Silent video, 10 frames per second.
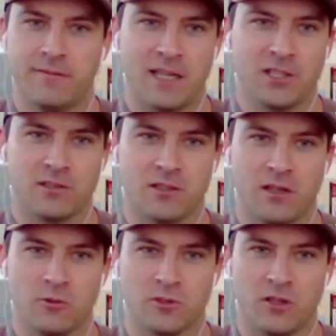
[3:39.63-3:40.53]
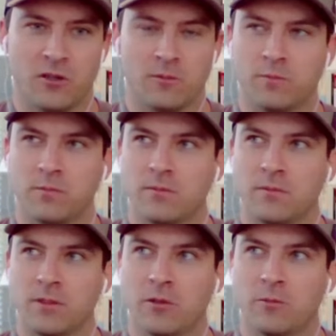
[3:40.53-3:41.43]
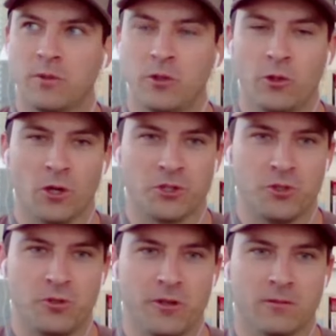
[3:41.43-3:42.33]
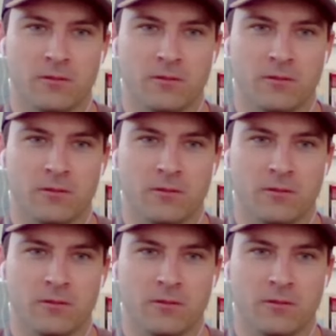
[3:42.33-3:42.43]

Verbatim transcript: I just thought it was all you know New York Junior,